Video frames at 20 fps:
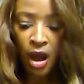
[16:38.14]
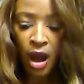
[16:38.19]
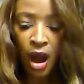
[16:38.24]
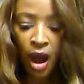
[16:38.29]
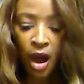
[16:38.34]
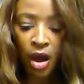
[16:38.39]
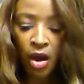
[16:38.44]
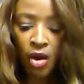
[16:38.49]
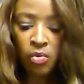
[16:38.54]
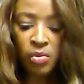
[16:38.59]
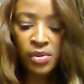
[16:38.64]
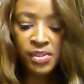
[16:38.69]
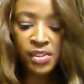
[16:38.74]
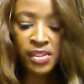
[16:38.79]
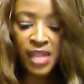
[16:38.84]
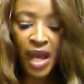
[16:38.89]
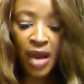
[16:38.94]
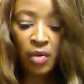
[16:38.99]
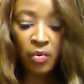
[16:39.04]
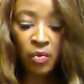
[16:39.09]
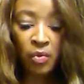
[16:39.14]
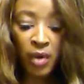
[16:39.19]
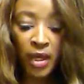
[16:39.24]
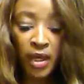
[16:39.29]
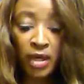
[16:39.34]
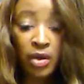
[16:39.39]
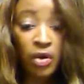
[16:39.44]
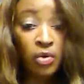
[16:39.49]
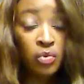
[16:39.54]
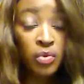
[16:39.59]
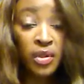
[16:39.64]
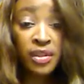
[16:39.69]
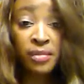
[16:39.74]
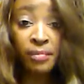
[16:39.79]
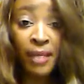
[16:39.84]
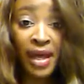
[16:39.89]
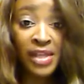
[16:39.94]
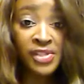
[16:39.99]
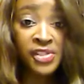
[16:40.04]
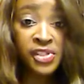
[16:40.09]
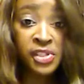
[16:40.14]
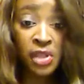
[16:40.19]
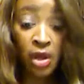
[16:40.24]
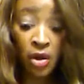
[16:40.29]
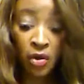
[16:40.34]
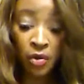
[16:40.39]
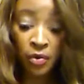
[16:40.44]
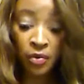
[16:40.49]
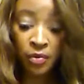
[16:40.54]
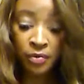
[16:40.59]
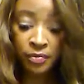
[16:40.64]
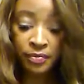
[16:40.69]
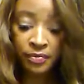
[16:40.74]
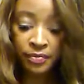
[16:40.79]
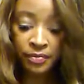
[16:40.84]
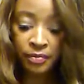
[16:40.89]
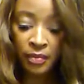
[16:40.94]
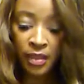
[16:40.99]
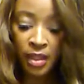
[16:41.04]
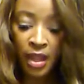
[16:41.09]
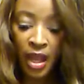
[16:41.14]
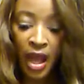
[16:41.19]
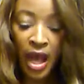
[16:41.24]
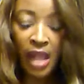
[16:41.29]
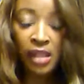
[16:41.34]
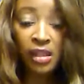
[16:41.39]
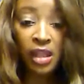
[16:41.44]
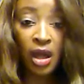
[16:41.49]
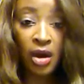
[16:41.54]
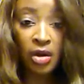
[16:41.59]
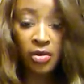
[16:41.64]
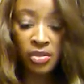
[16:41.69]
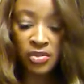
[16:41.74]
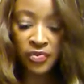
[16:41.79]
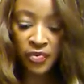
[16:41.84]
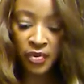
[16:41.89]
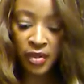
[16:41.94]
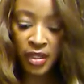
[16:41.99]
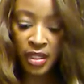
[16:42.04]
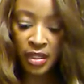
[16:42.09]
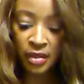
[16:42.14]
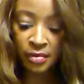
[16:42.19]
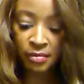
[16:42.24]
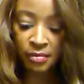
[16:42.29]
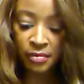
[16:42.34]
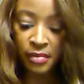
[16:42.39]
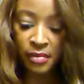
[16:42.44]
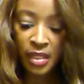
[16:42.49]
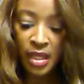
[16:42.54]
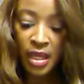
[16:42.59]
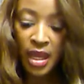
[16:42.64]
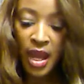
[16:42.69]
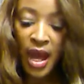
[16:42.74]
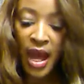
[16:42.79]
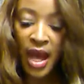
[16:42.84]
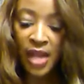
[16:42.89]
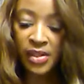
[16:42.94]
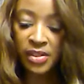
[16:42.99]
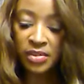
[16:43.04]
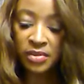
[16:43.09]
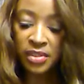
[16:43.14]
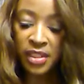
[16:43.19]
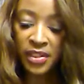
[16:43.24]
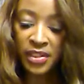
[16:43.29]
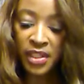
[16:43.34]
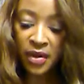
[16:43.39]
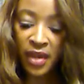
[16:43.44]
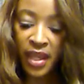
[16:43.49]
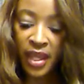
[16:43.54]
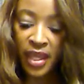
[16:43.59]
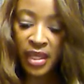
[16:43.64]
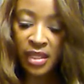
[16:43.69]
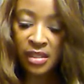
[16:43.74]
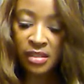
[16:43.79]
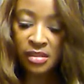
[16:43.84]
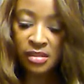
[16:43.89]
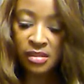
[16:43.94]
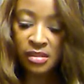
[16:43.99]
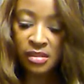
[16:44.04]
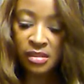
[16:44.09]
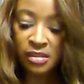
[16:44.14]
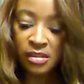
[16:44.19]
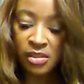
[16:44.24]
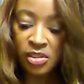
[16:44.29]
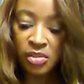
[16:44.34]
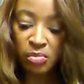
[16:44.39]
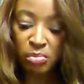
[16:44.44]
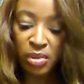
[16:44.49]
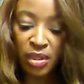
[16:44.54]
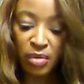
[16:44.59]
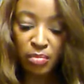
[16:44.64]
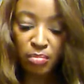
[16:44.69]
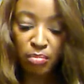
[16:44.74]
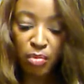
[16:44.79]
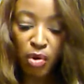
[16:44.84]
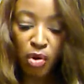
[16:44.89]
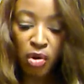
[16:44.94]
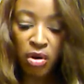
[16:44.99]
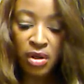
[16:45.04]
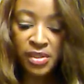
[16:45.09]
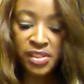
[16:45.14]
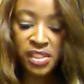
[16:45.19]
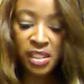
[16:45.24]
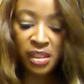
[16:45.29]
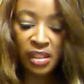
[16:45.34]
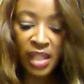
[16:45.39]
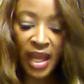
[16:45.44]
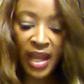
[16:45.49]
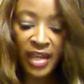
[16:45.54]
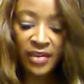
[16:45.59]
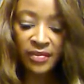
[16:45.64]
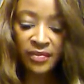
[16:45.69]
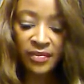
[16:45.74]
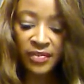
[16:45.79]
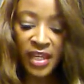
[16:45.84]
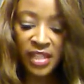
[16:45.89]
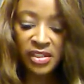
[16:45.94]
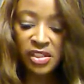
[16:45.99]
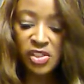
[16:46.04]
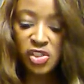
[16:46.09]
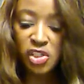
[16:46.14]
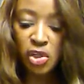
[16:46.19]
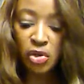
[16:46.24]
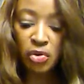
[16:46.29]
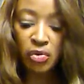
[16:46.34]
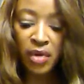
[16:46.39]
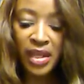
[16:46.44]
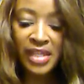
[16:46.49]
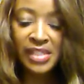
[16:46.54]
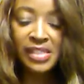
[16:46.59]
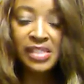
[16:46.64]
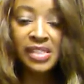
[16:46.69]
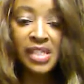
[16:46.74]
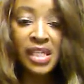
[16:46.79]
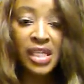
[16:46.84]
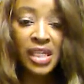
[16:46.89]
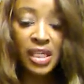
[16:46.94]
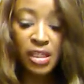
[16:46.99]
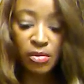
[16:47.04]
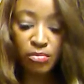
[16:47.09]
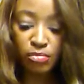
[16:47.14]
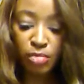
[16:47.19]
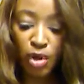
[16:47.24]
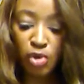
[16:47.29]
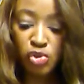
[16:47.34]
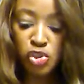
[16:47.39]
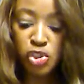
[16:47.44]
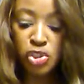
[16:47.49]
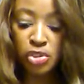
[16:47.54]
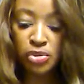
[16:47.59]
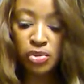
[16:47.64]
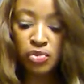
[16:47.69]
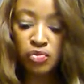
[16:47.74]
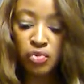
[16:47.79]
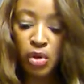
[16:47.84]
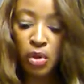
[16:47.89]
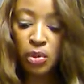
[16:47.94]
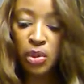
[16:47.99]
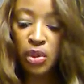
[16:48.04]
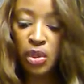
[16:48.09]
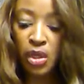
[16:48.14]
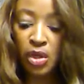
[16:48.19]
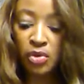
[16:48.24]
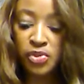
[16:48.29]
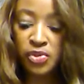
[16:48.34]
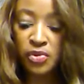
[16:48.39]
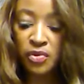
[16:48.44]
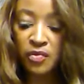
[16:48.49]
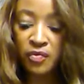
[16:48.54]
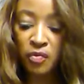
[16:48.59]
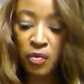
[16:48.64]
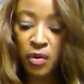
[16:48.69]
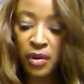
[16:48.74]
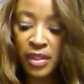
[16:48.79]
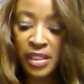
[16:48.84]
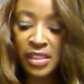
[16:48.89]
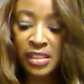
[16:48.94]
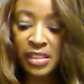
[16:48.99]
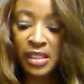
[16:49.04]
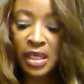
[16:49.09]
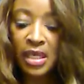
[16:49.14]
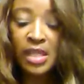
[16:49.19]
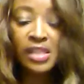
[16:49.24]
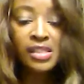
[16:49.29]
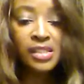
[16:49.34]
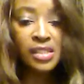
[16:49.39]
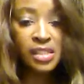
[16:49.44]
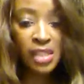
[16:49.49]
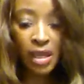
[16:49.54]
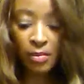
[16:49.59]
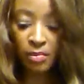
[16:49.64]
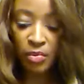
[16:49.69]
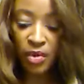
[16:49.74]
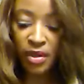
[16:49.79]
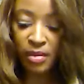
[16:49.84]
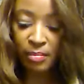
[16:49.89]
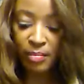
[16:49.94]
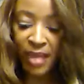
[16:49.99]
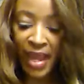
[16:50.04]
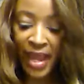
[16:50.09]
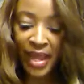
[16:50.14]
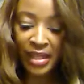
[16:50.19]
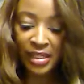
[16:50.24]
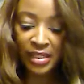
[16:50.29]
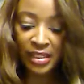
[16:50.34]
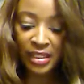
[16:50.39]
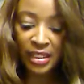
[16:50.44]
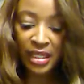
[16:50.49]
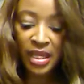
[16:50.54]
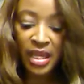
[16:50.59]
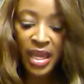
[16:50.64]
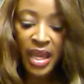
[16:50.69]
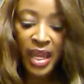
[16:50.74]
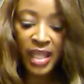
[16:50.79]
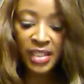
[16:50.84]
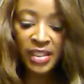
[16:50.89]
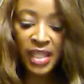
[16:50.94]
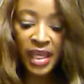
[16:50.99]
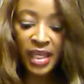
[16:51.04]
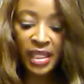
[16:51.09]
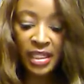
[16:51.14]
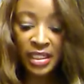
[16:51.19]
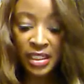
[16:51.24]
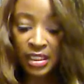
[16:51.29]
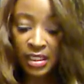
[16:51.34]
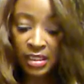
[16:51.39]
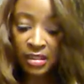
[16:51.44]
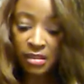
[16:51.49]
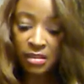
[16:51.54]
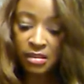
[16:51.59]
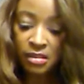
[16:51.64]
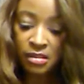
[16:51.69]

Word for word: all was not well with my soul. I longed for him. I knew that there had to be more to life than this crazy emotional roller coaster of wanting someone badly, and they